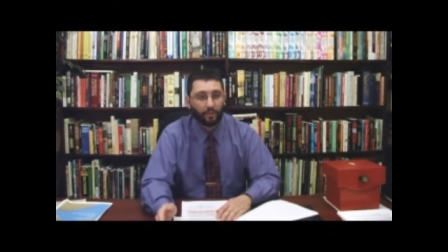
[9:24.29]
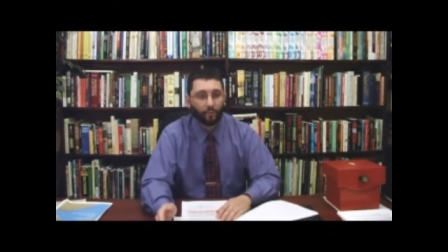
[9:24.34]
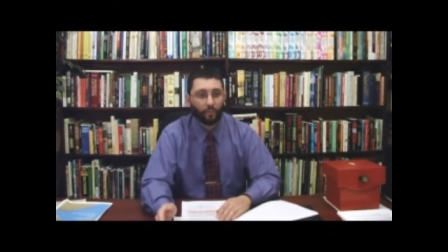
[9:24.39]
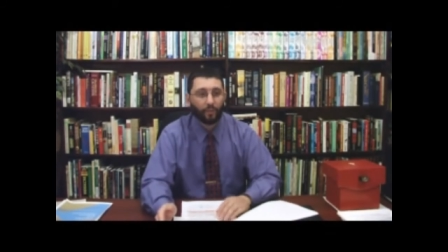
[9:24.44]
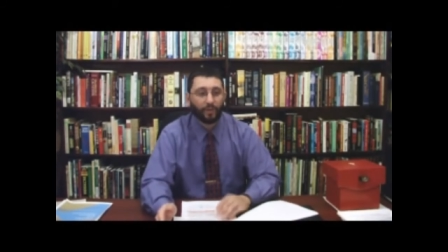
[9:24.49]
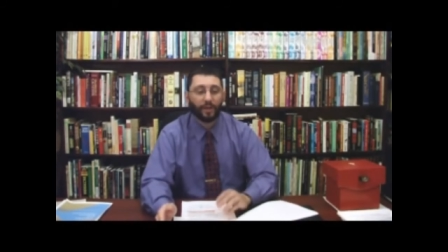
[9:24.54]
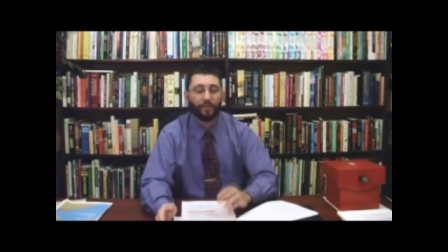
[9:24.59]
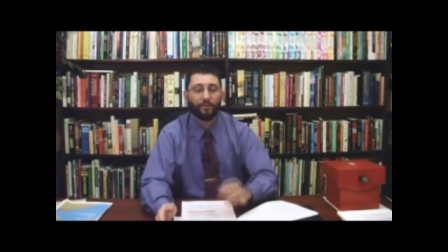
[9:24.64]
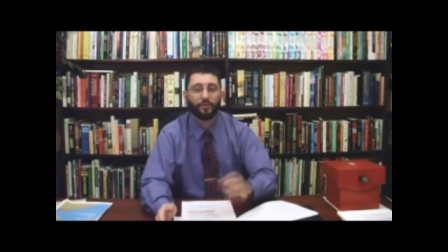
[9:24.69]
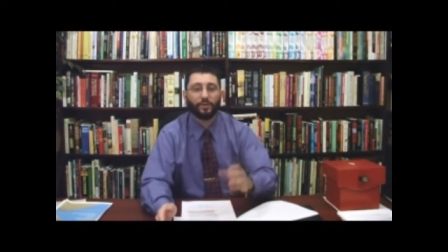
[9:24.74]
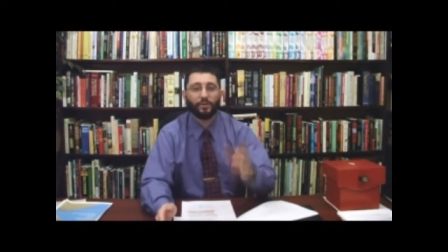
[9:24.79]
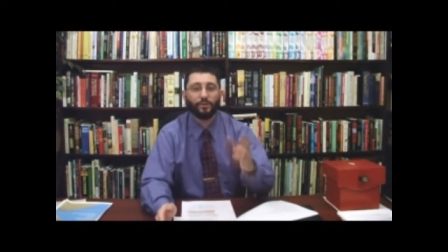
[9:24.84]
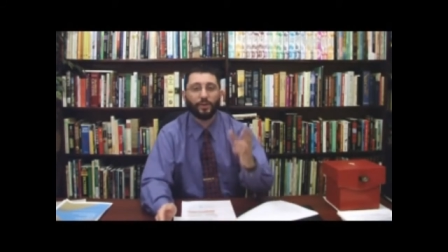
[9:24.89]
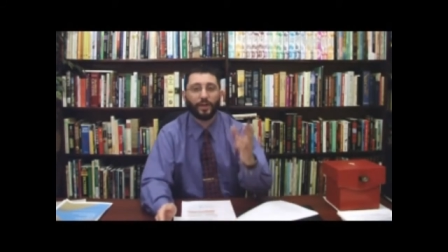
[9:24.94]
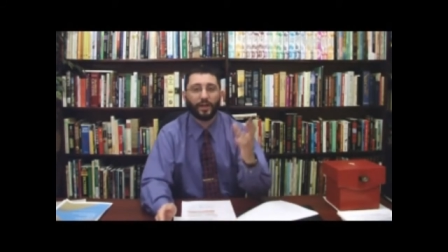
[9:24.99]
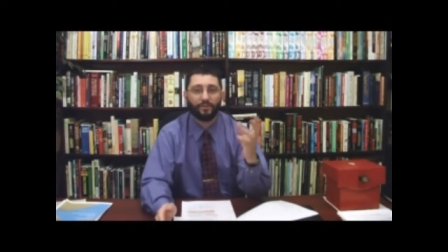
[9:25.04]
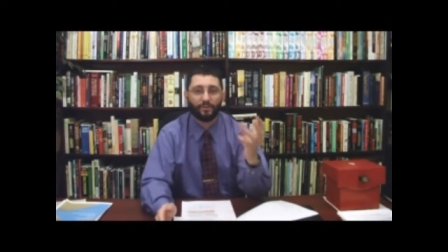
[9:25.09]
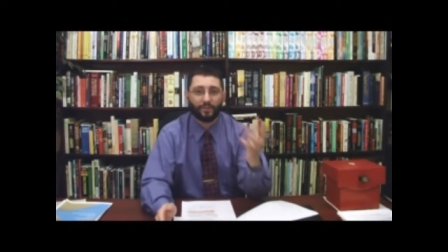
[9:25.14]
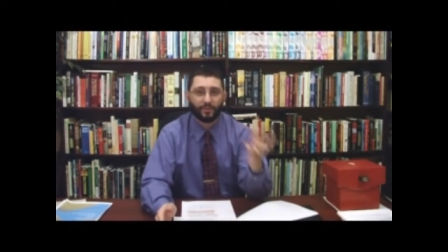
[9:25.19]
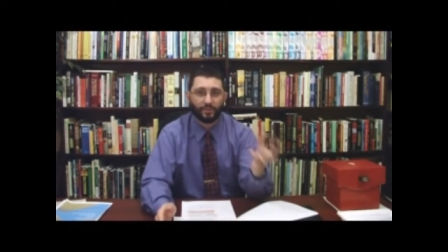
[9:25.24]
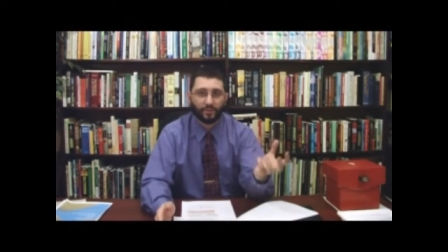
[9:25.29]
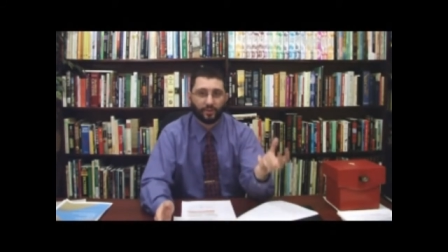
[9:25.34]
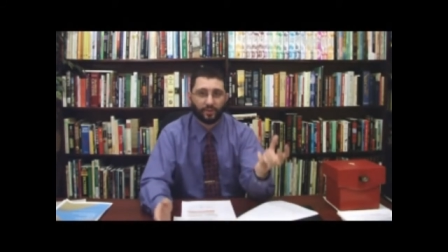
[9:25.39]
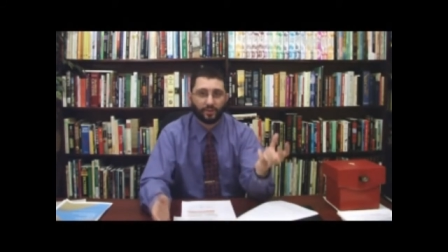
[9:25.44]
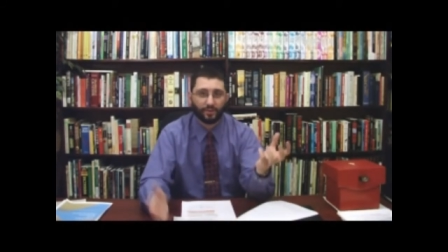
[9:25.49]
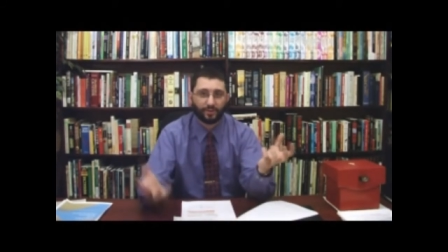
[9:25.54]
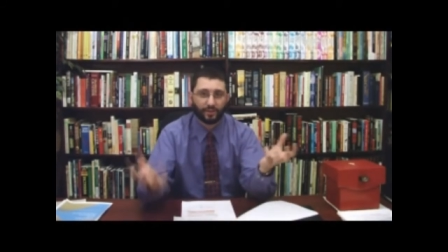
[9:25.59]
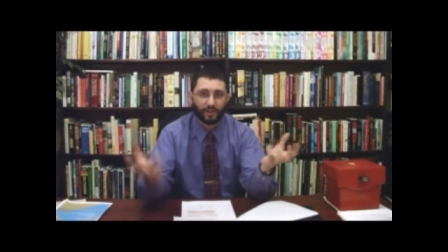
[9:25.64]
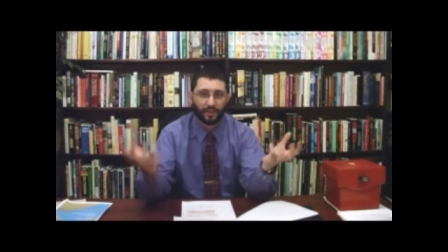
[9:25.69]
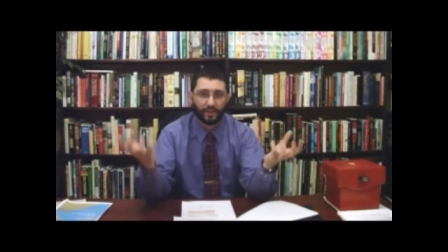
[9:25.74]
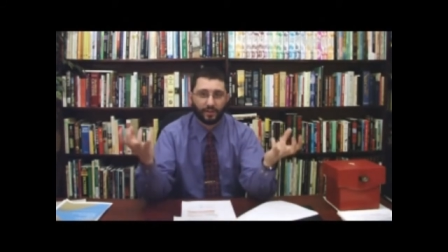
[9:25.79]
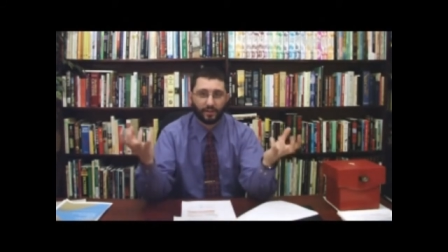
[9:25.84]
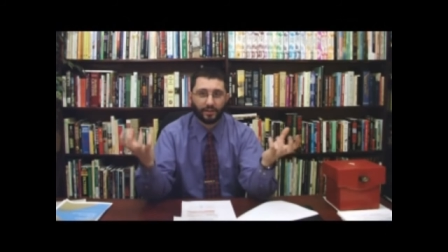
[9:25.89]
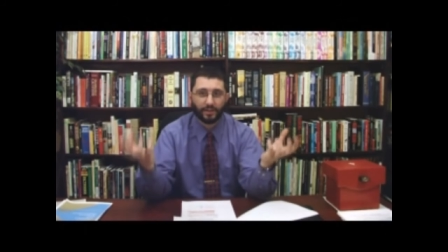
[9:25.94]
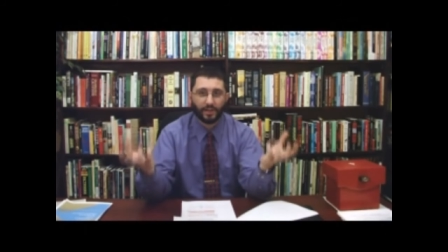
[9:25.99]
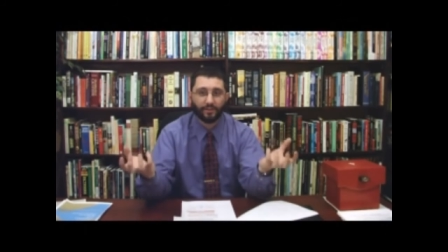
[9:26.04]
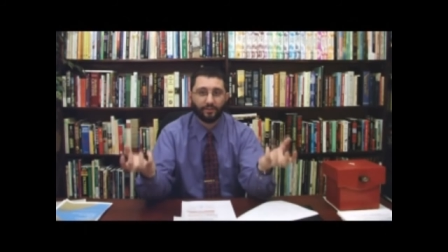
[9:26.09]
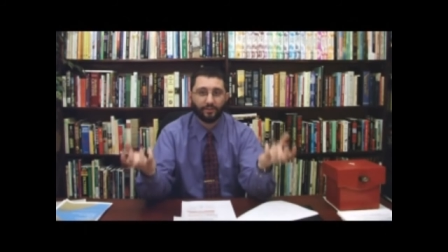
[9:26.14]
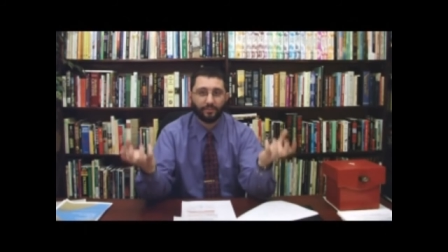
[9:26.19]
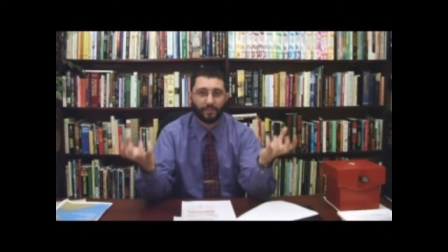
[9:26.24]
Whenever you have the church and the
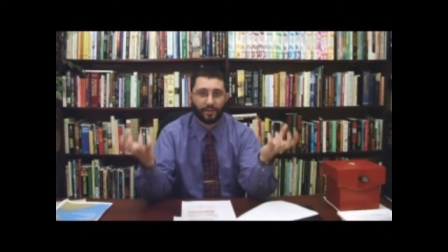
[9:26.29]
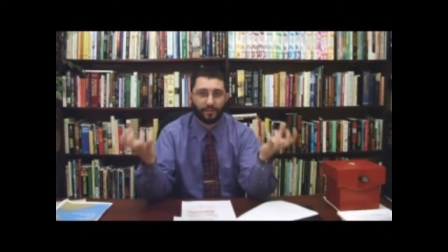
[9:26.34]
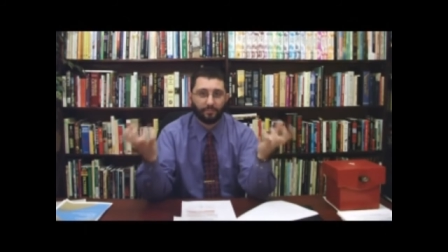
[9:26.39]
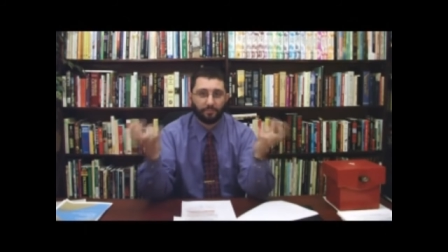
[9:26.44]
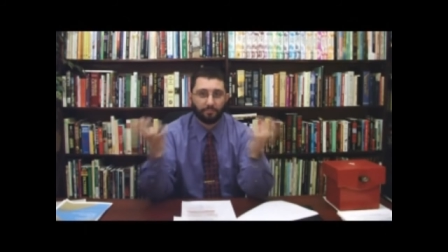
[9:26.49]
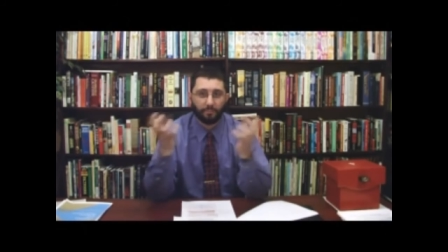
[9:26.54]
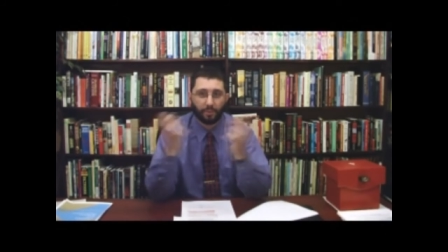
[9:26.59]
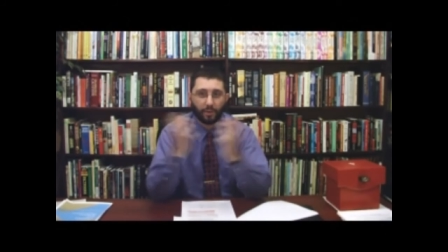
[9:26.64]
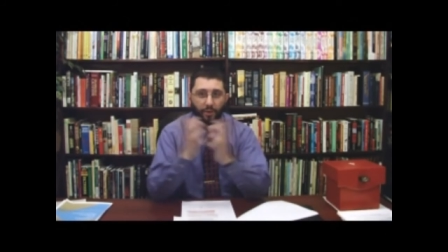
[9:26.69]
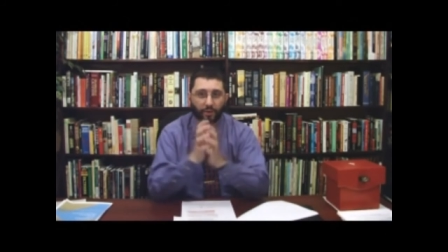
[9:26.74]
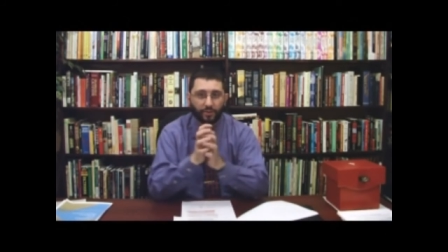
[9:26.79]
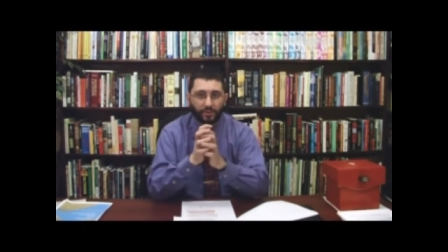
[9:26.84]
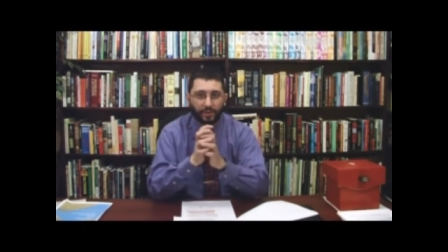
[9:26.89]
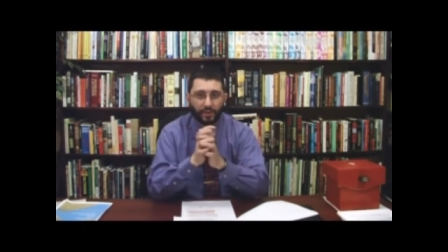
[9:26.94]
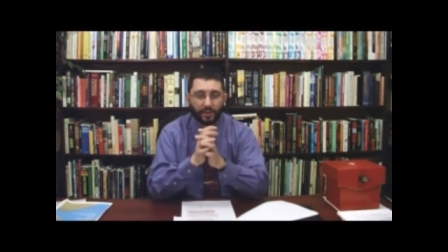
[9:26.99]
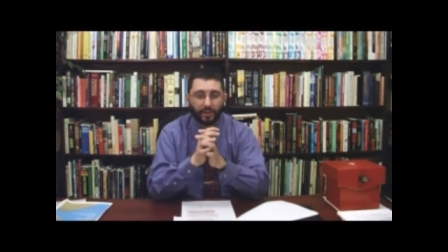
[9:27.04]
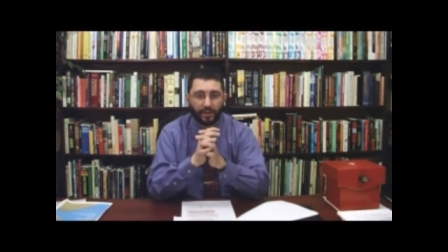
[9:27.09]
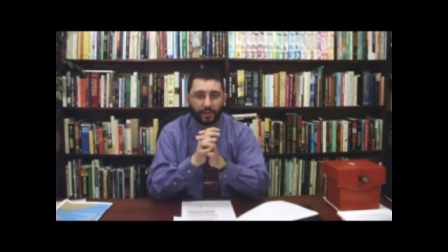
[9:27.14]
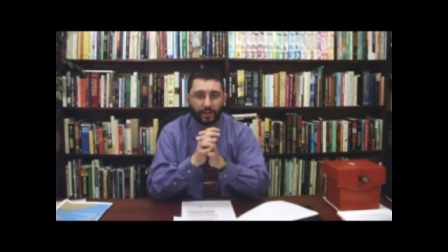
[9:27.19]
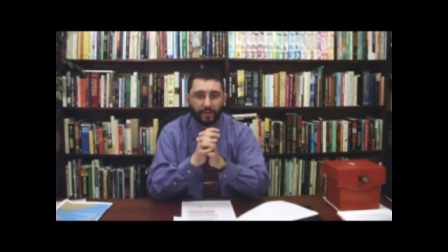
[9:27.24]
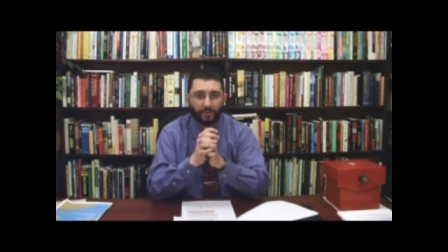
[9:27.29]
government merging